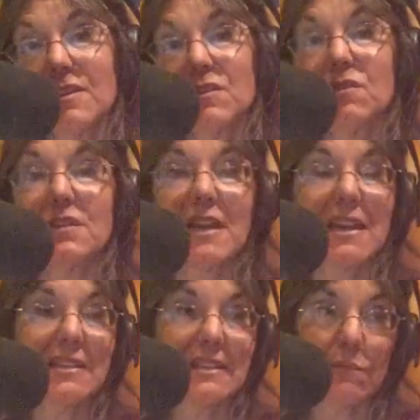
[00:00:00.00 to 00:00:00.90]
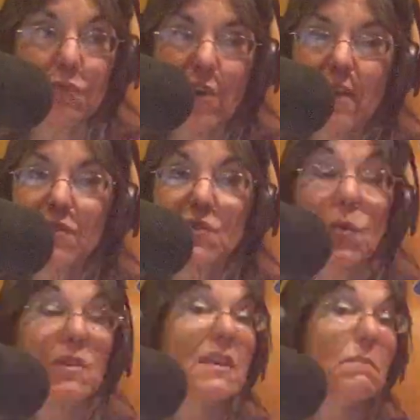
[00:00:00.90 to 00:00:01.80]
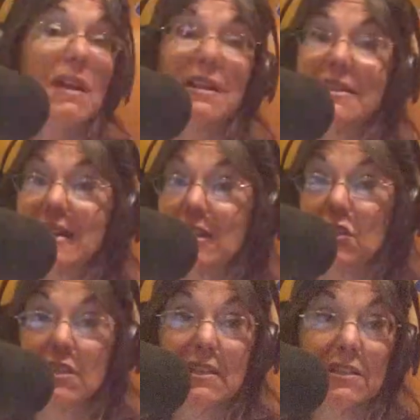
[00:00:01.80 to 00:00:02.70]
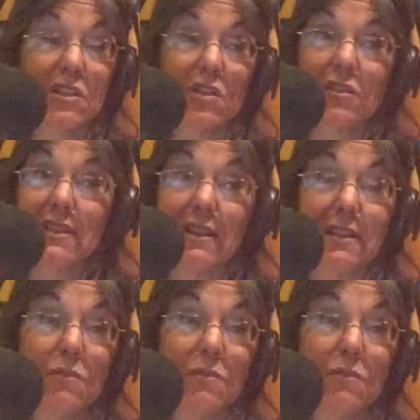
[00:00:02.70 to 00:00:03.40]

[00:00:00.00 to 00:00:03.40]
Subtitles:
So taking deep breaths, working meditation into your daily